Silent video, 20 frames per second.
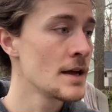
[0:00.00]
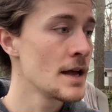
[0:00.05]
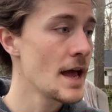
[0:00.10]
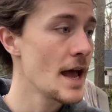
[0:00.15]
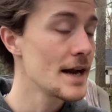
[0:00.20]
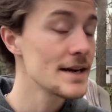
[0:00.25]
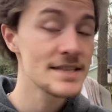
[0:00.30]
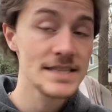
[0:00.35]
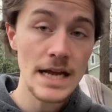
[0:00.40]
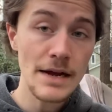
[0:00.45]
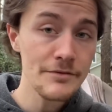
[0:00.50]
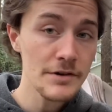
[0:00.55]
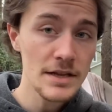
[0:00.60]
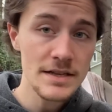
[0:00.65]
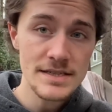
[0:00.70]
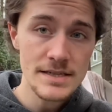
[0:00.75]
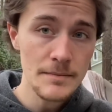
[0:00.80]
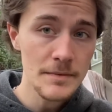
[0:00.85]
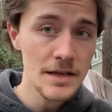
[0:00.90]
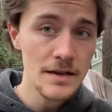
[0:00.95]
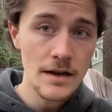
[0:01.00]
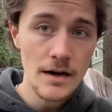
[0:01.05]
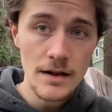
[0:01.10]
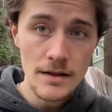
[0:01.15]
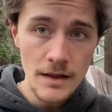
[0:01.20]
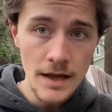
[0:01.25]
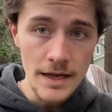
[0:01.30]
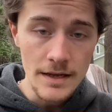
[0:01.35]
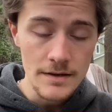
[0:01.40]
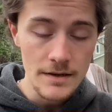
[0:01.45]
And it's definitely something that I
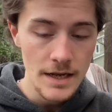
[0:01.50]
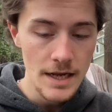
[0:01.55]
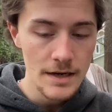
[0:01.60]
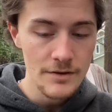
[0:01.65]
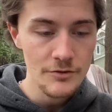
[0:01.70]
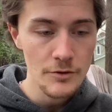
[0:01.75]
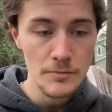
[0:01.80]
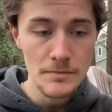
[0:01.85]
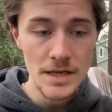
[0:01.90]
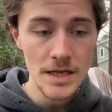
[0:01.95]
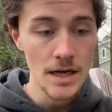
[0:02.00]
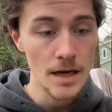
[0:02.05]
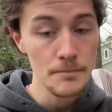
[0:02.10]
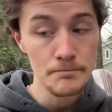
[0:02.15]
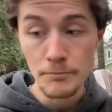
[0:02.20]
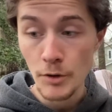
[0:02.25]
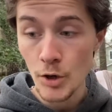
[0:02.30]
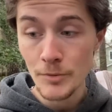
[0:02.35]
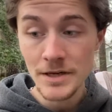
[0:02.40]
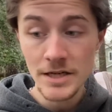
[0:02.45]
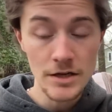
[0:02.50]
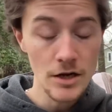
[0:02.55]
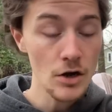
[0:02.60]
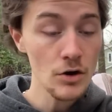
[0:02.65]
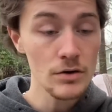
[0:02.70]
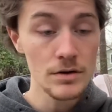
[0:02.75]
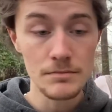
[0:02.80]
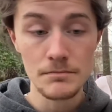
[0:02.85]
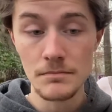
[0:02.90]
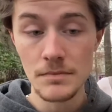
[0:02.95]
like. And for me, a bourbon and
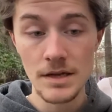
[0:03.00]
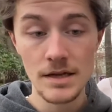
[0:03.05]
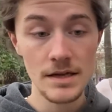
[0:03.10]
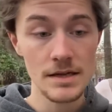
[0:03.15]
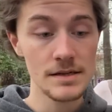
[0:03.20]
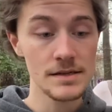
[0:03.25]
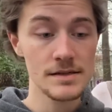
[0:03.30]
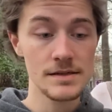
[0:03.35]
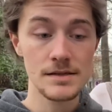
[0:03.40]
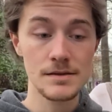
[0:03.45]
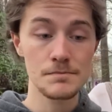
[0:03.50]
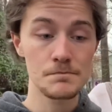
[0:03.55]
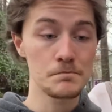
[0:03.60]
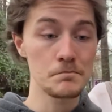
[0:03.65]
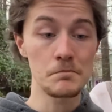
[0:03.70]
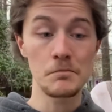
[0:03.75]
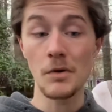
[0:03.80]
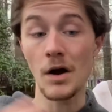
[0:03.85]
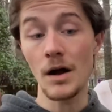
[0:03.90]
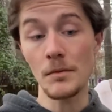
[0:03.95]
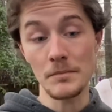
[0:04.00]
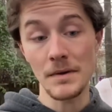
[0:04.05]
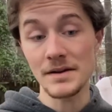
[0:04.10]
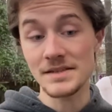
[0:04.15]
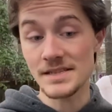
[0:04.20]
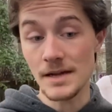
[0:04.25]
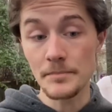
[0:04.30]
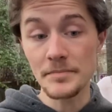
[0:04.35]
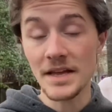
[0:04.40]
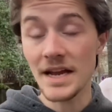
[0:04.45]
coke is, well,
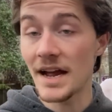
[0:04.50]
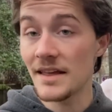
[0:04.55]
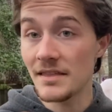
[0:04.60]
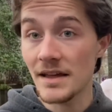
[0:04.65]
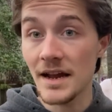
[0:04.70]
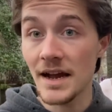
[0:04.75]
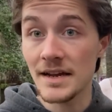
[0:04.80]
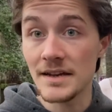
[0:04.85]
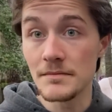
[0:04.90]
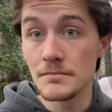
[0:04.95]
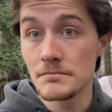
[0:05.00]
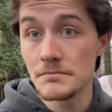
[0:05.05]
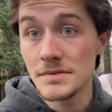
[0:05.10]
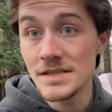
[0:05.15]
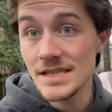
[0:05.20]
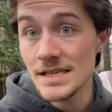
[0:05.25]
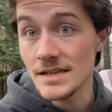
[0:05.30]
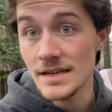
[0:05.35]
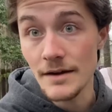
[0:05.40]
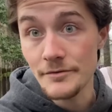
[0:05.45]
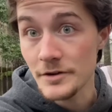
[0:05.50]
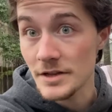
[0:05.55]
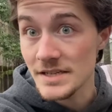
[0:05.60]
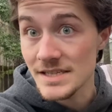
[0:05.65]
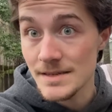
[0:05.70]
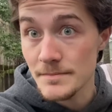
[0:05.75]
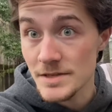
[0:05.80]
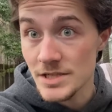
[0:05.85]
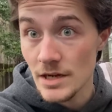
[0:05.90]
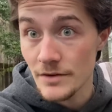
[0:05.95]
something I think I can definitely
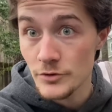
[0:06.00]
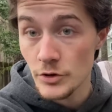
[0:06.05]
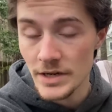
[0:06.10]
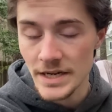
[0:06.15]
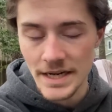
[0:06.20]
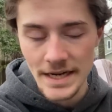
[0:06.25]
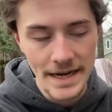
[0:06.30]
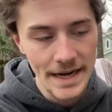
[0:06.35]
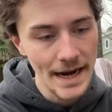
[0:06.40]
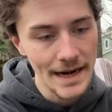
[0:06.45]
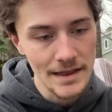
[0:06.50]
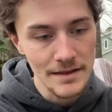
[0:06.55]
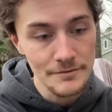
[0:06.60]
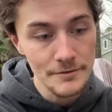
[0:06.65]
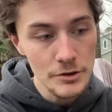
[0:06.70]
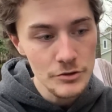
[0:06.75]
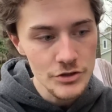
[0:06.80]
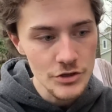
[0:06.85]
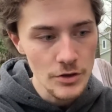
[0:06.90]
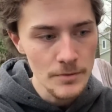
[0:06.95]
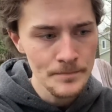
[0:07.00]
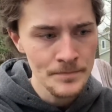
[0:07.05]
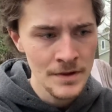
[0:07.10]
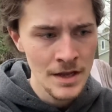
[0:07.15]
see myself drinking again in the future.